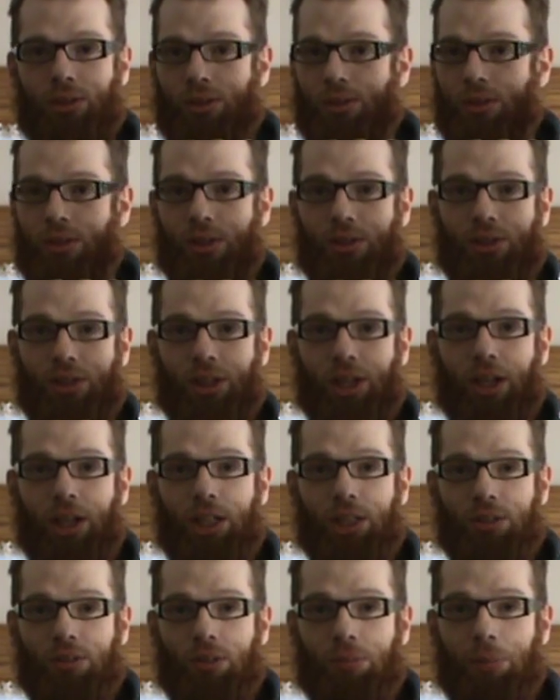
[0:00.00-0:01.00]
the
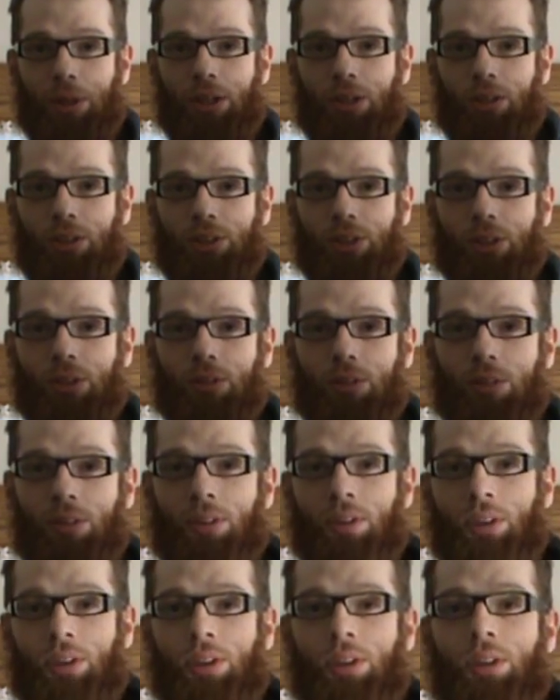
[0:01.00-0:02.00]
size of a baritone.
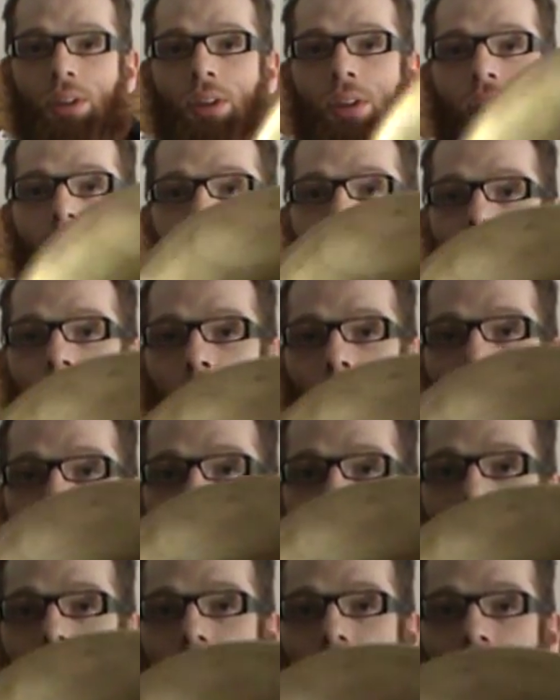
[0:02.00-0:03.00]
A little
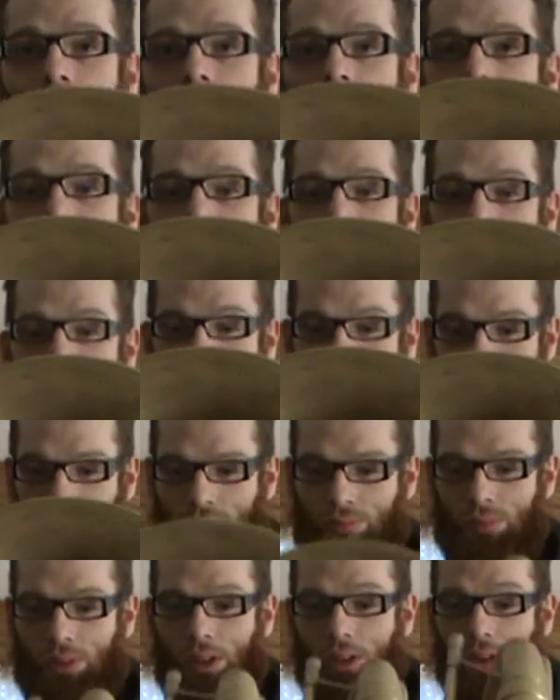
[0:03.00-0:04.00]
bit, I
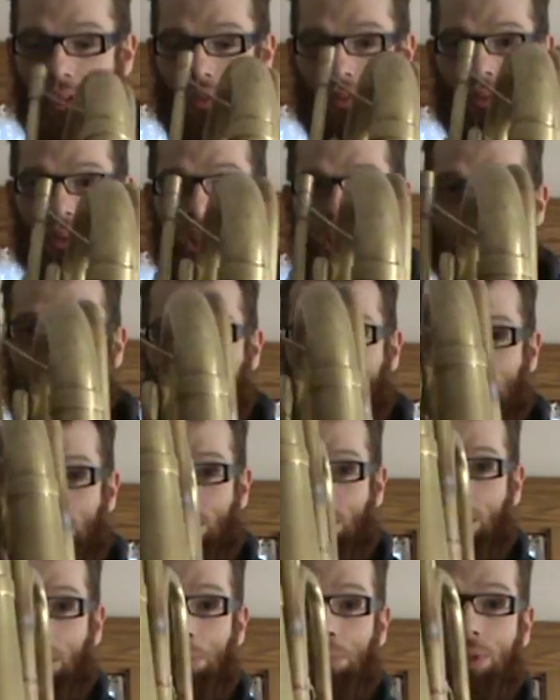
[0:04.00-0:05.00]
don't know, keeps
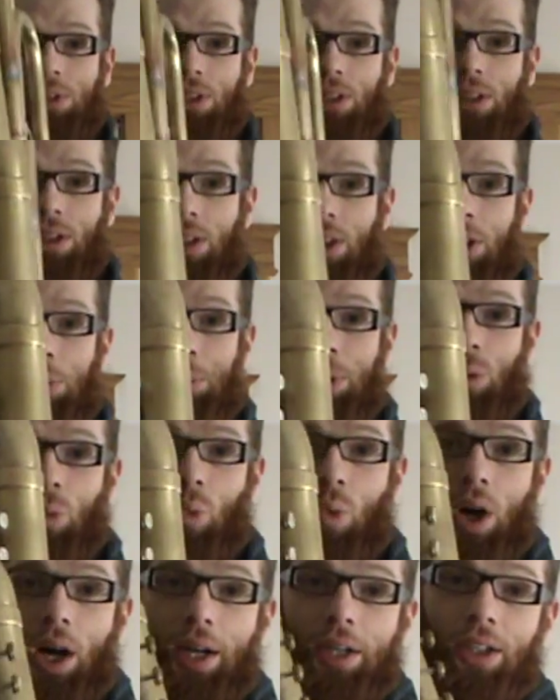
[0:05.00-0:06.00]
a little bit
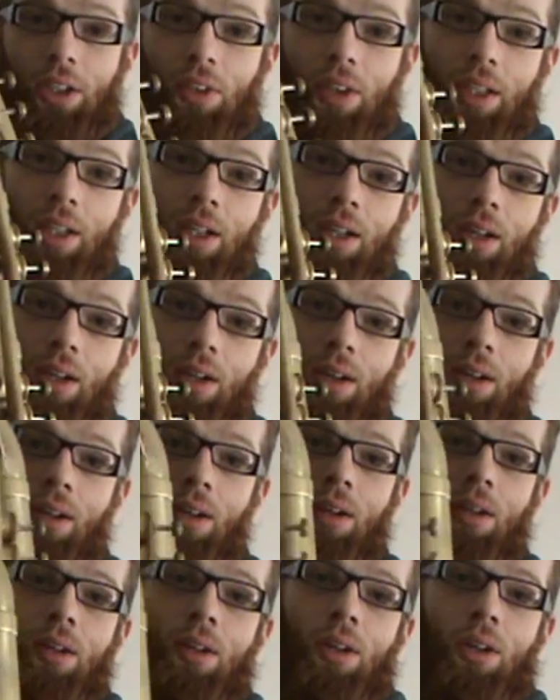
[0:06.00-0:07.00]
wider than a
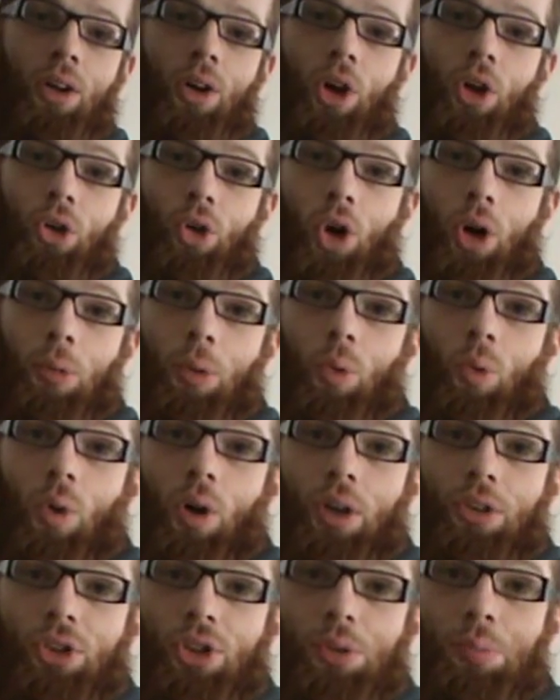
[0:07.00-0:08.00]
normal
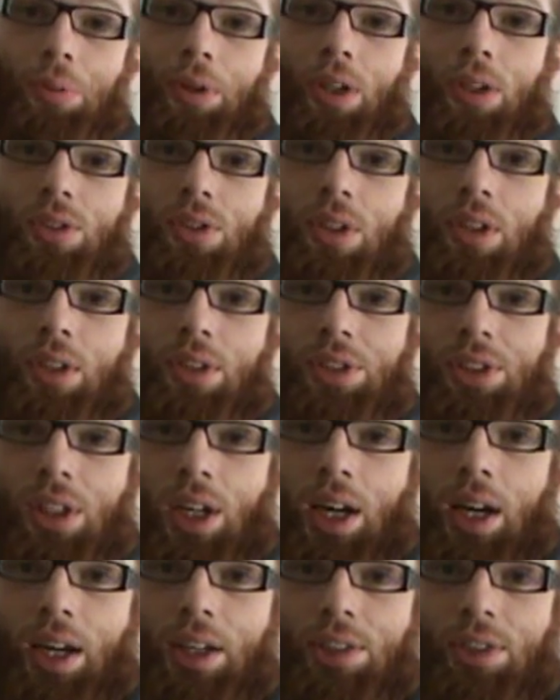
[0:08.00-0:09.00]
one just because of the
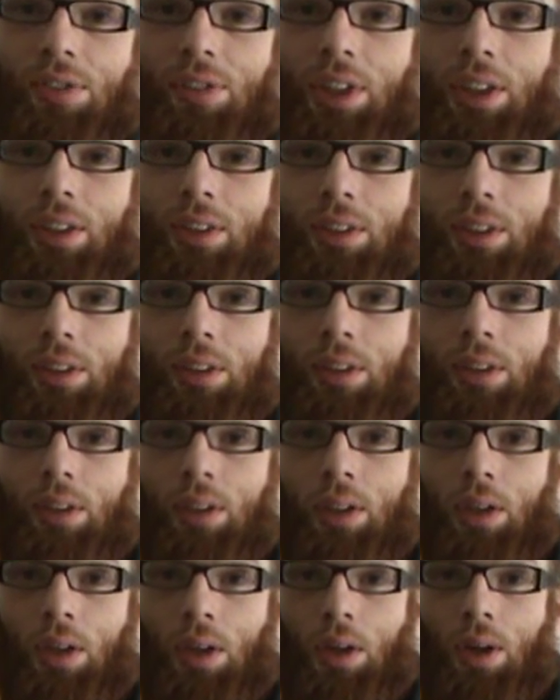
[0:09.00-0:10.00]
size of it.
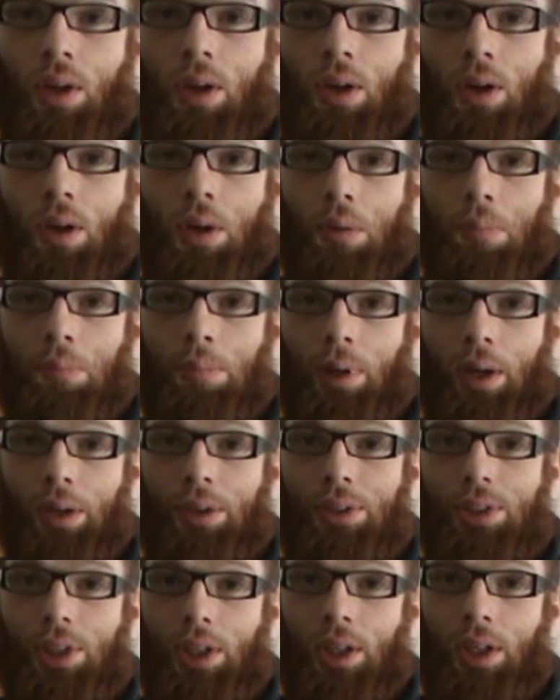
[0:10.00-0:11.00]

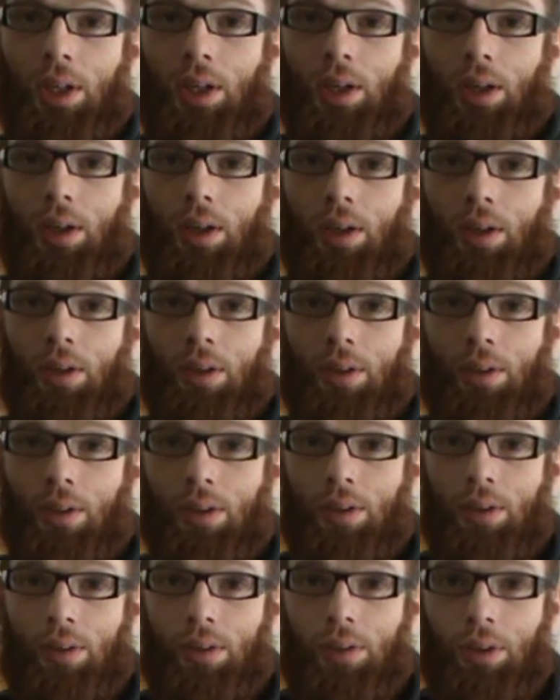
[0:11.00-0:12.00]
But
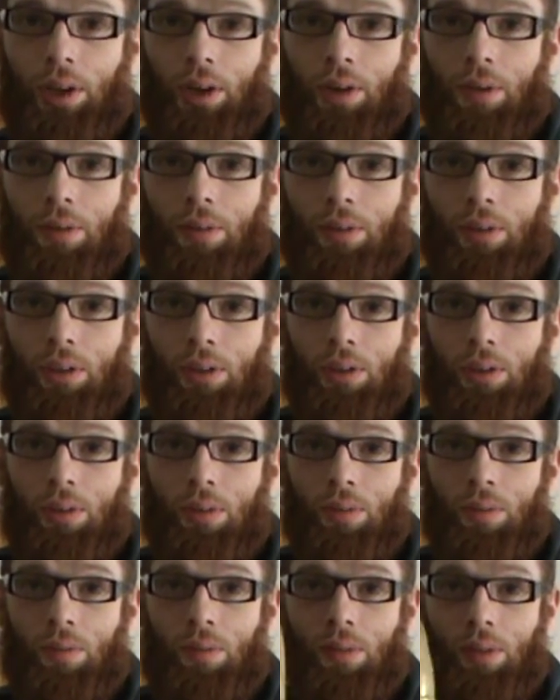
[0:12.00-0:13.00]
yeah,
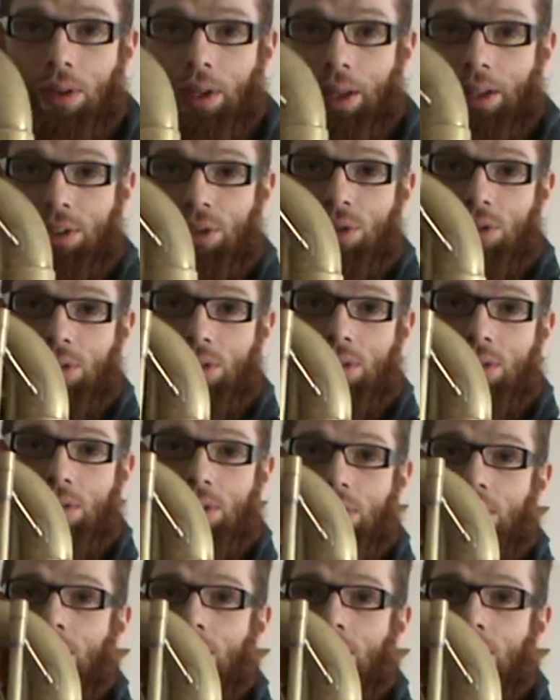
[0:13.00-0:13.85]
that's